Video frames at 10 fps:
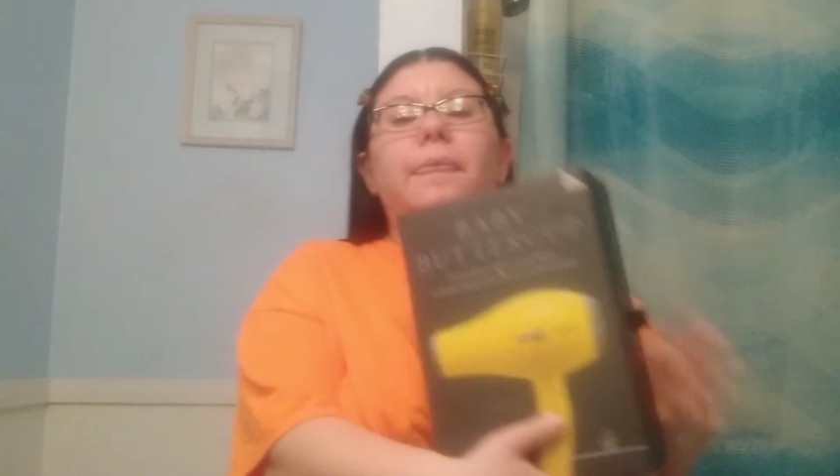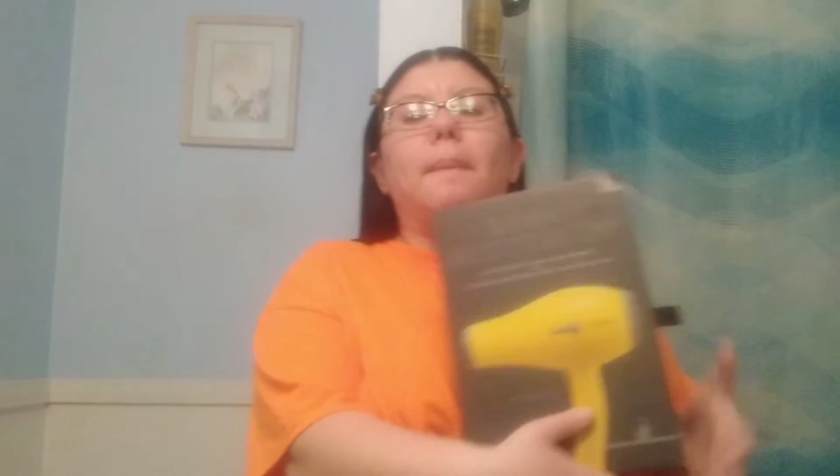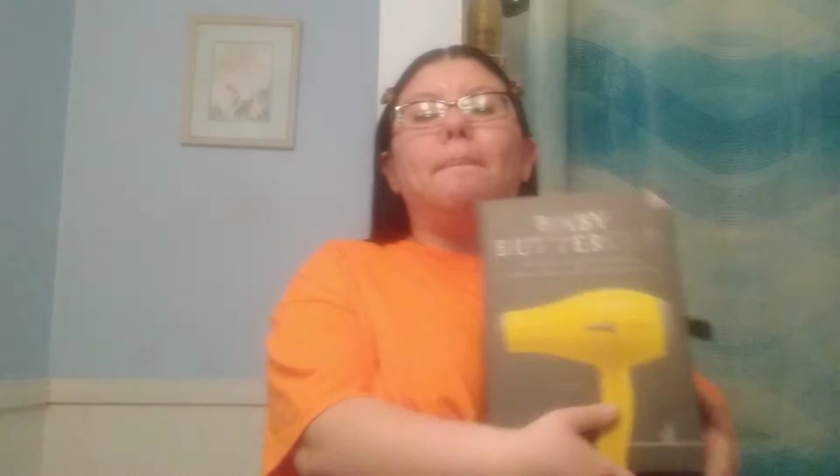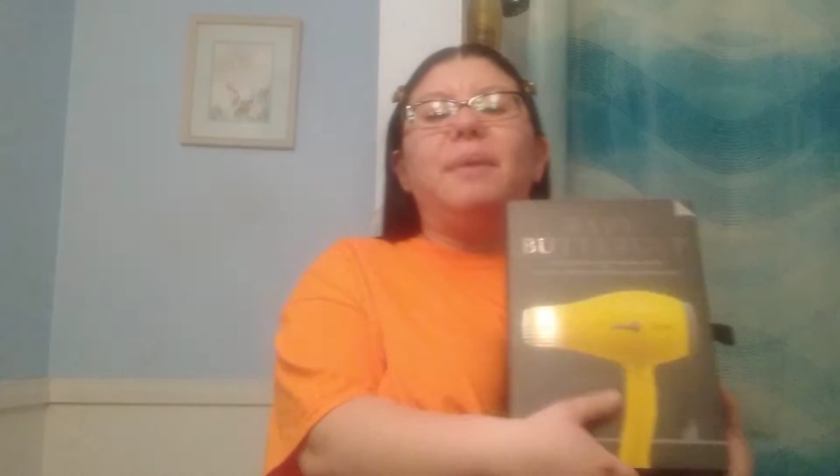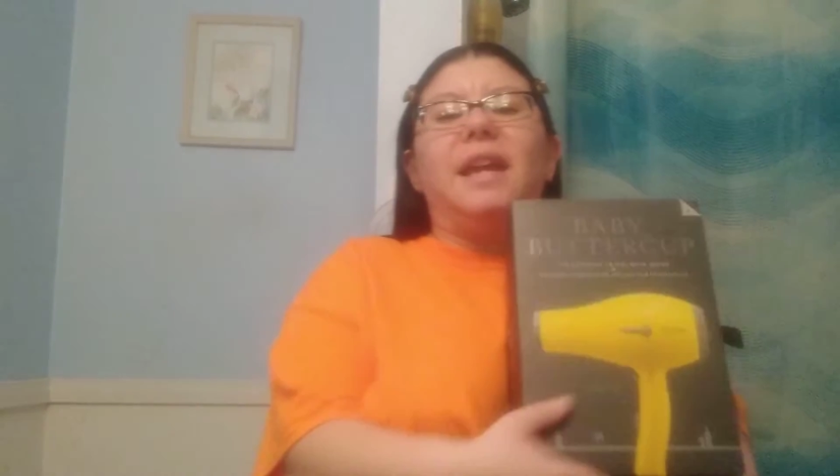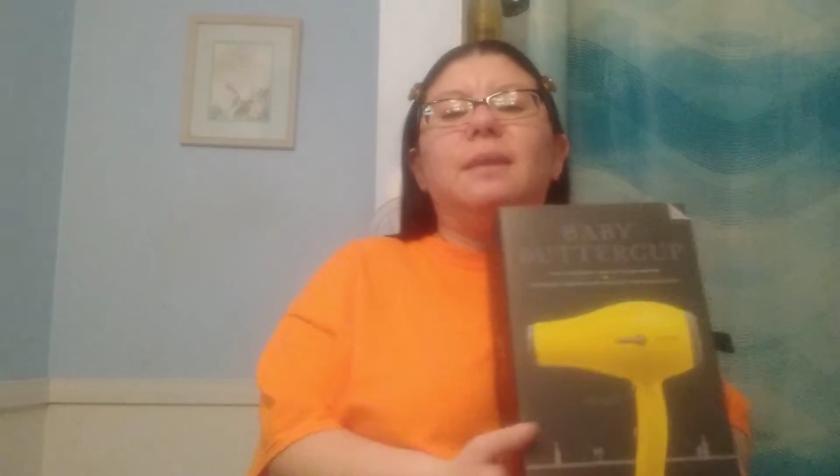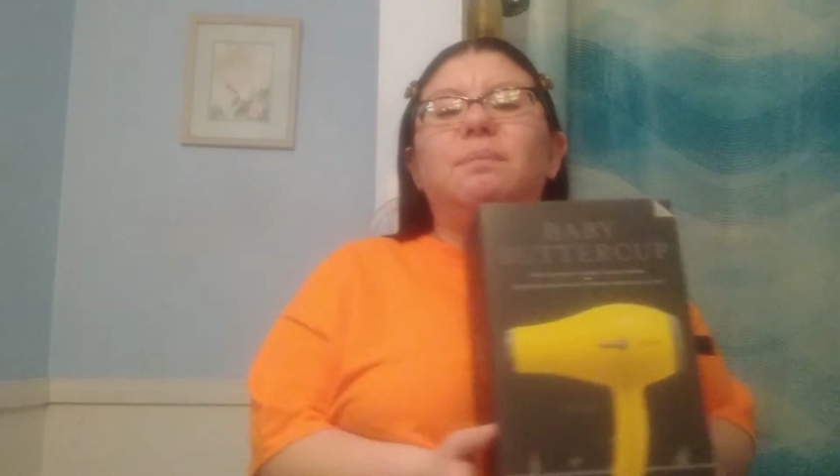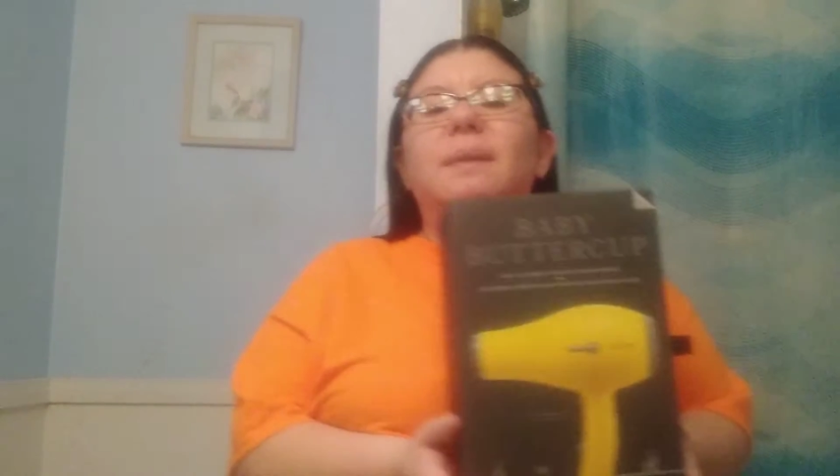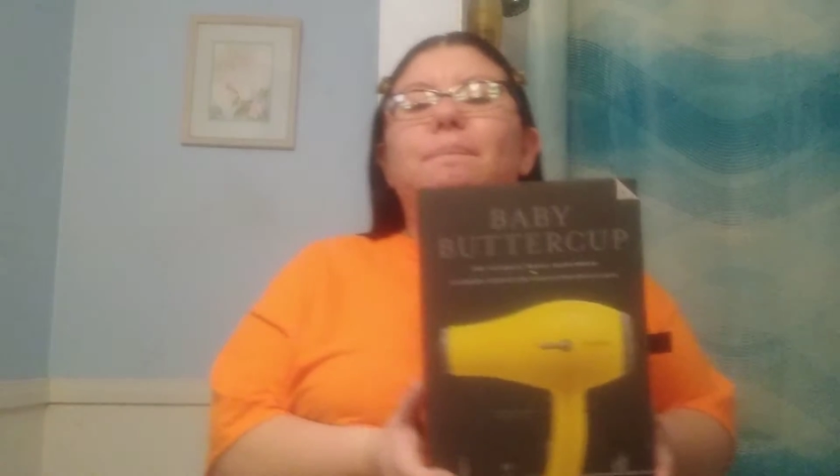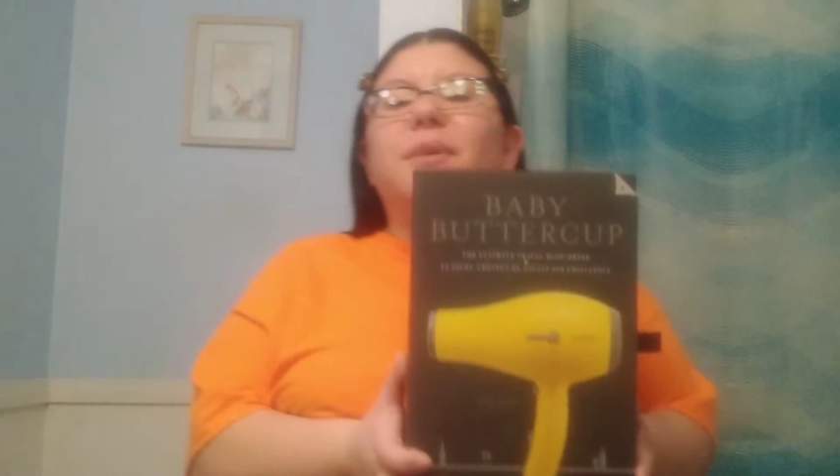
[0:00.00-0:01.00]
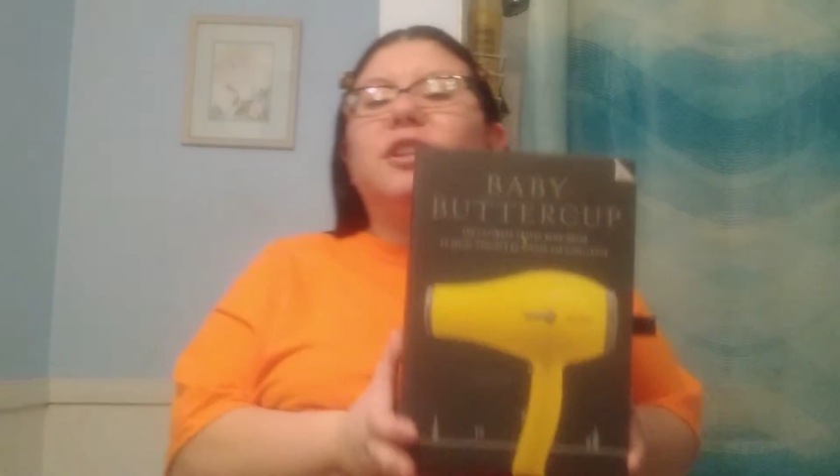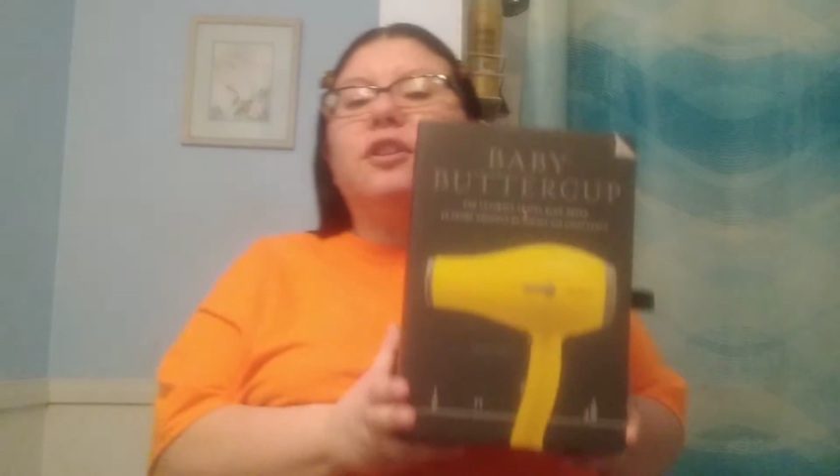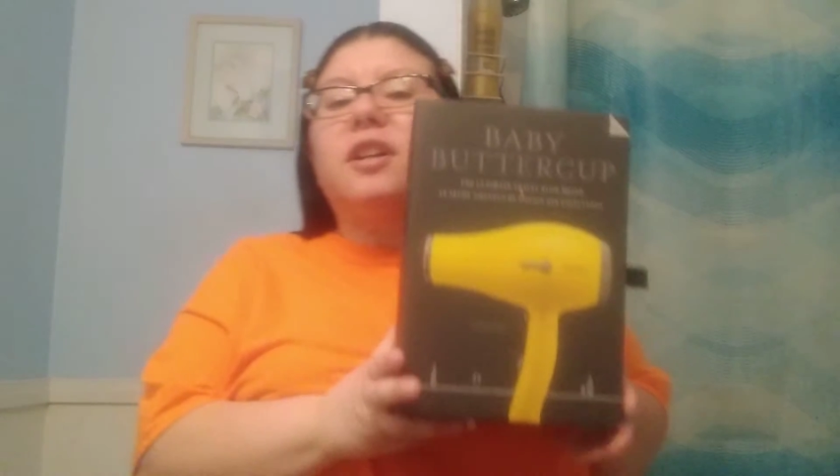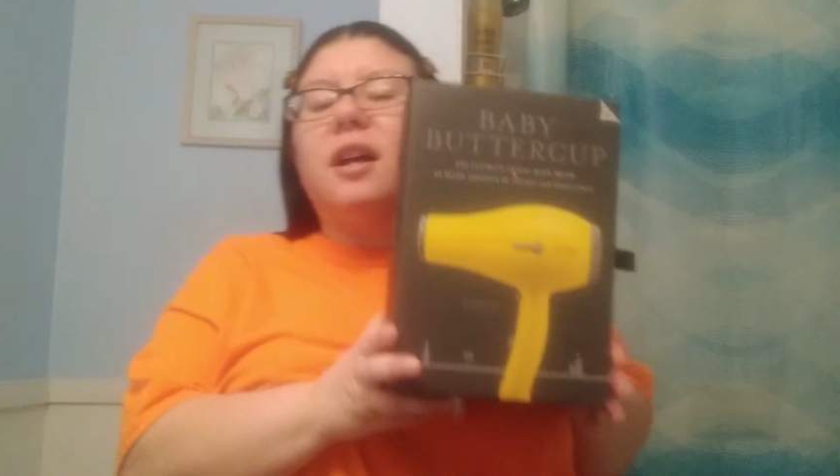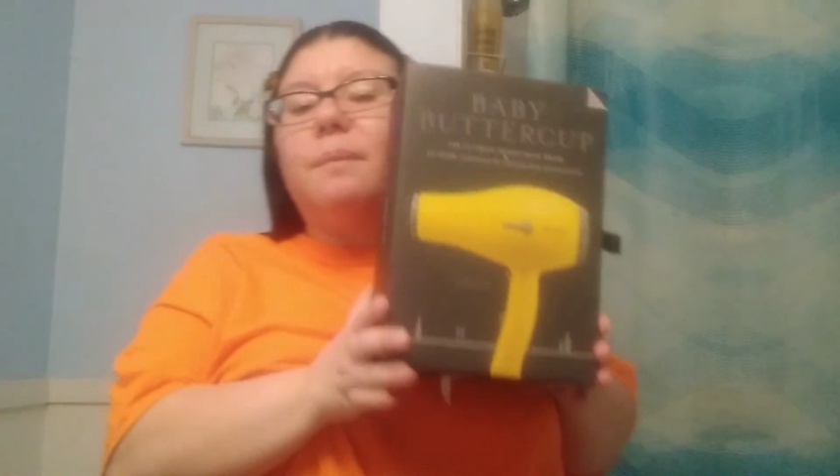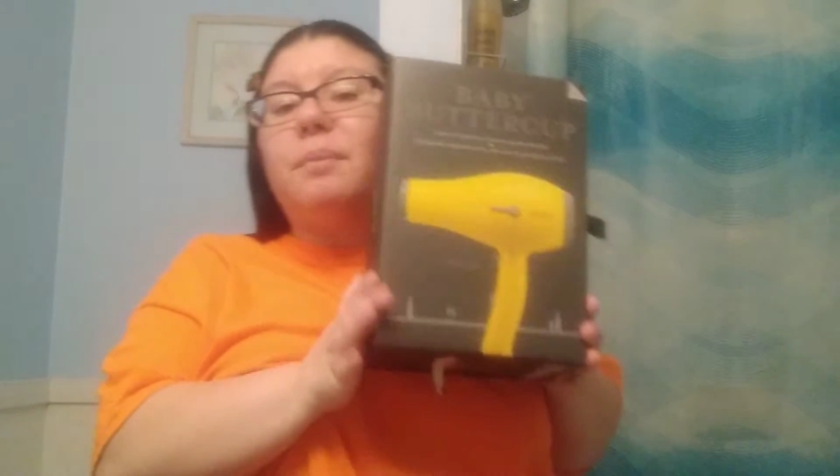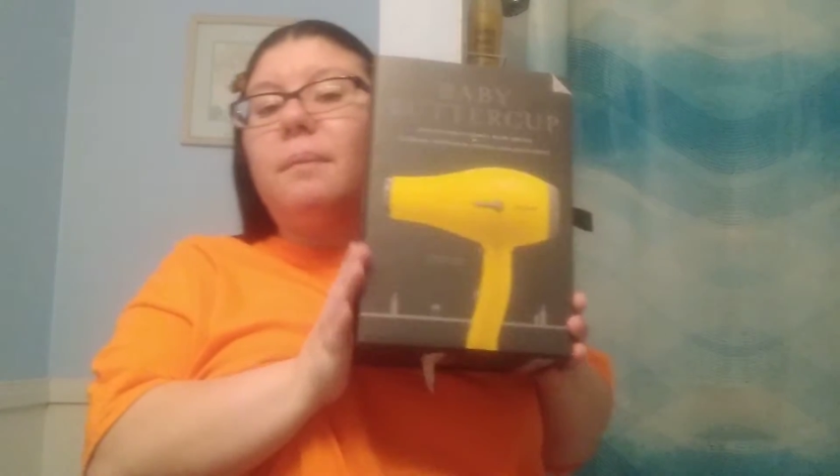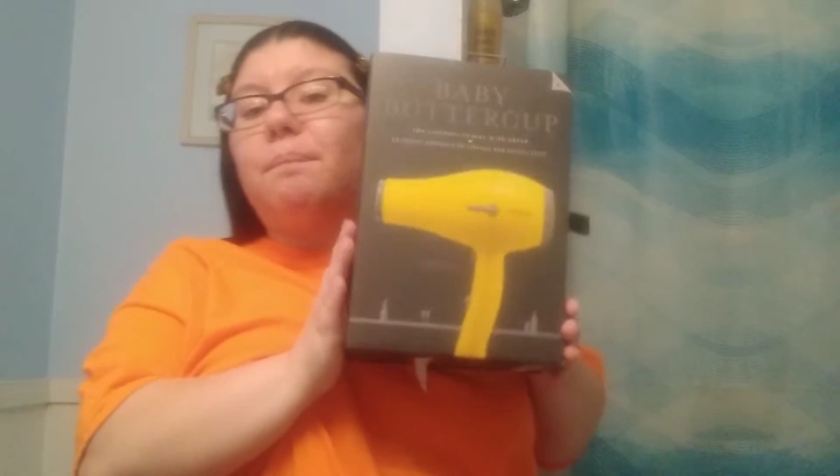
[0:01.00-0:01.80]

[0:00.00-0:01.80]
the Baby Buttercup